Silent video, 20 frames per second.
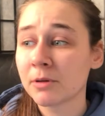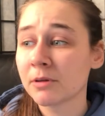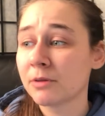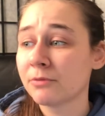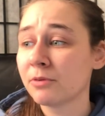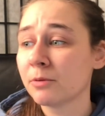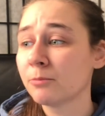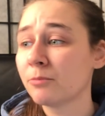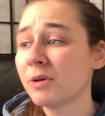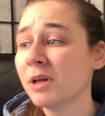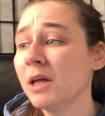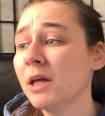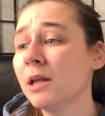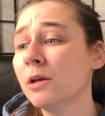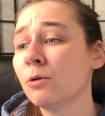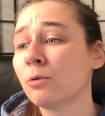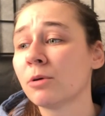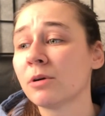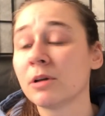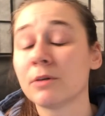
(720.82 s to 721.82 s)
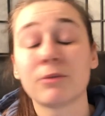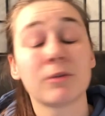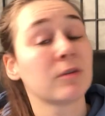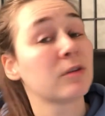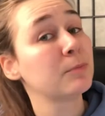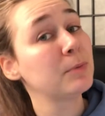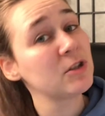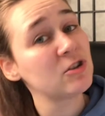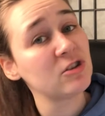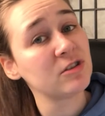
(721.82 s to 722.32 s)
a different breed or a different
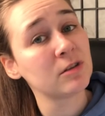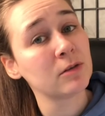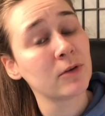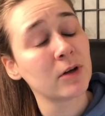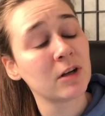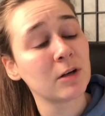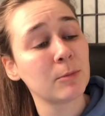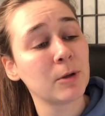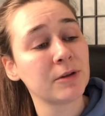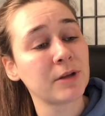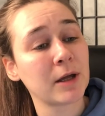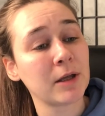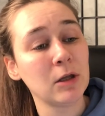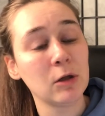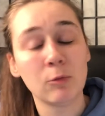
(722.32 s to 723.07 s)
species of animal that